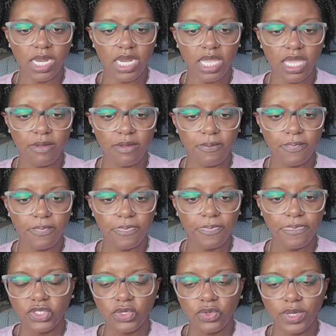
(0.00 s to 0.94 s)
money.
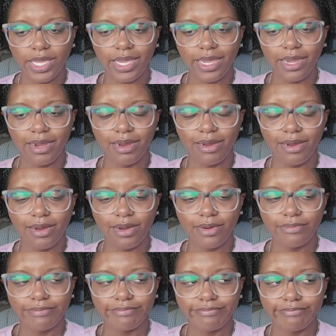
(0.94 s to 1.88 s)
Personal
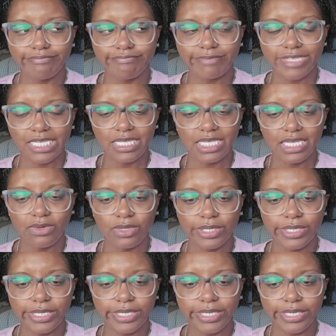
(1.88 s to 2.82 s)
care, I think
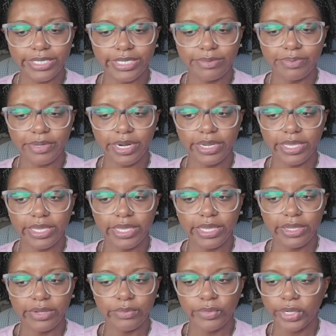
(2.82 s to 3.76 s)
we're good.
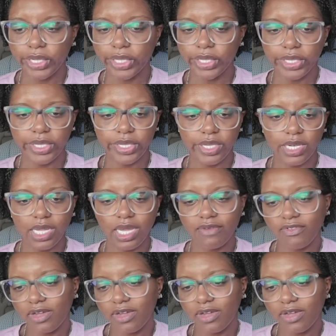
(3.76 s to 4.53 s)
Parking, we're good.